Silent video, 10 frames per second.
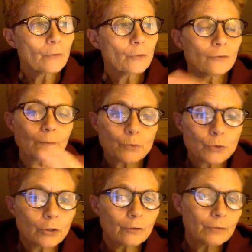you've
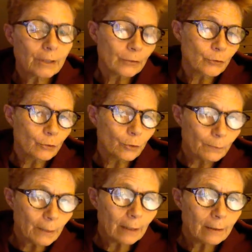observed in your own
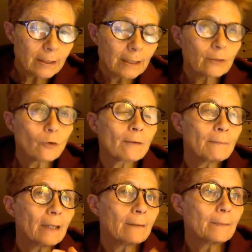parenting, or
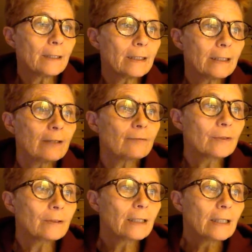maybe
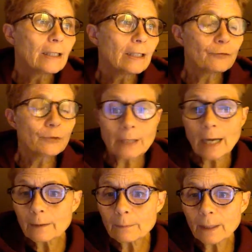even if you're
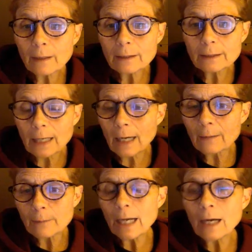not a parent,
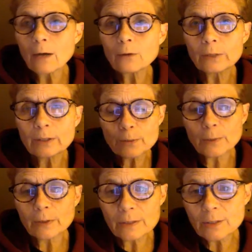how
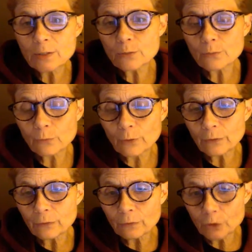experiences
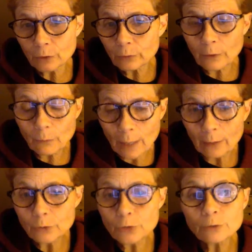with children
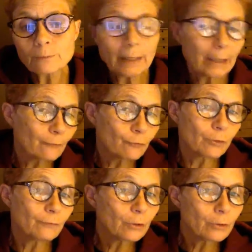around you may have
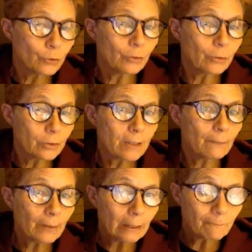triggered
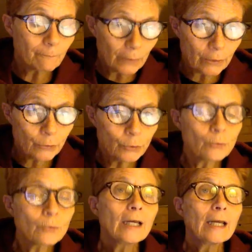something in
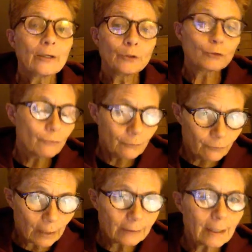you, and you've
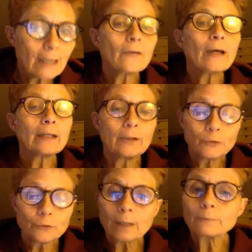reflected on that and
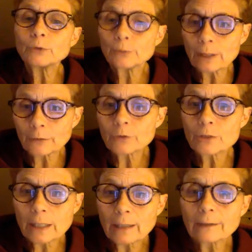you've come to an
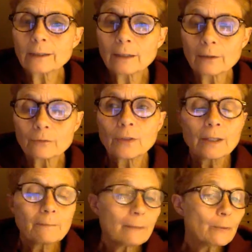understanding of
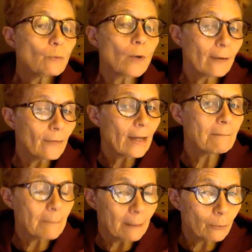maybe where
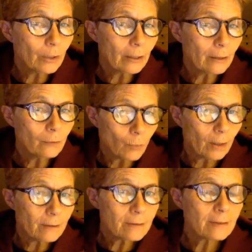that memory
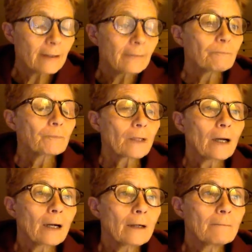was.
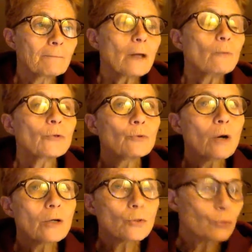You
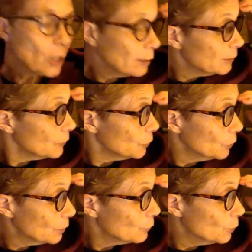also talked in
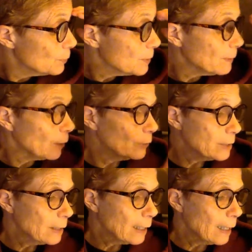your groups about
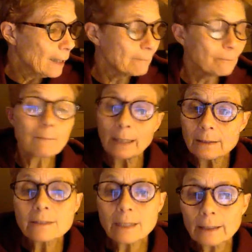
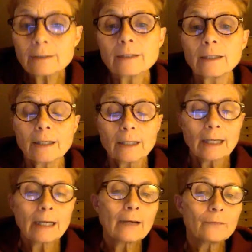mindsight
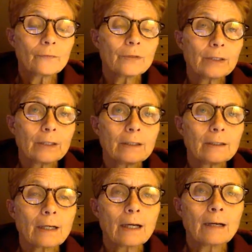and
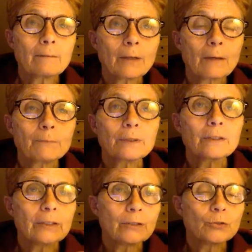the
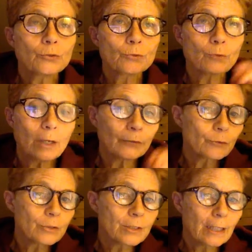ability to
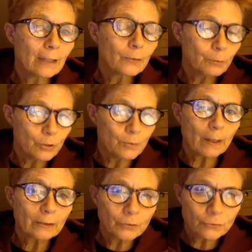understand the
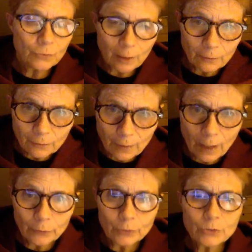perspectives of
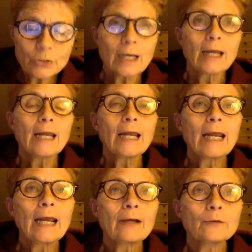others,
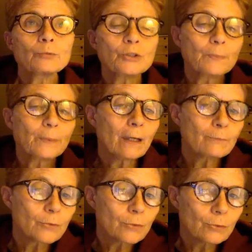and which
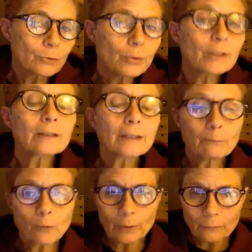becomes critically
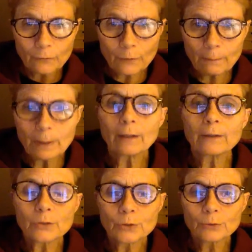important for a
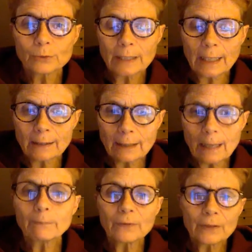parent to gain
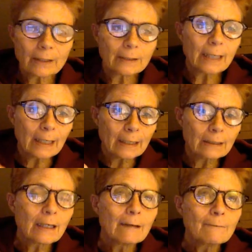empathy and
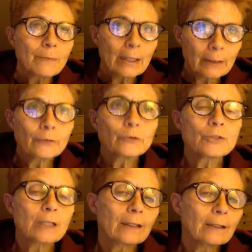gain an
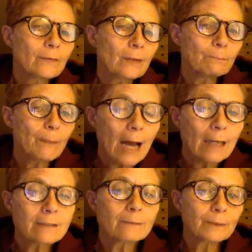understanding that
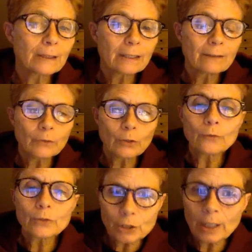possibly,
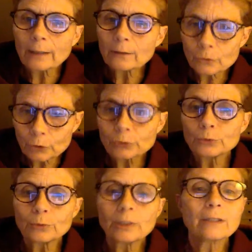the child
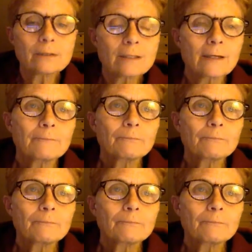too is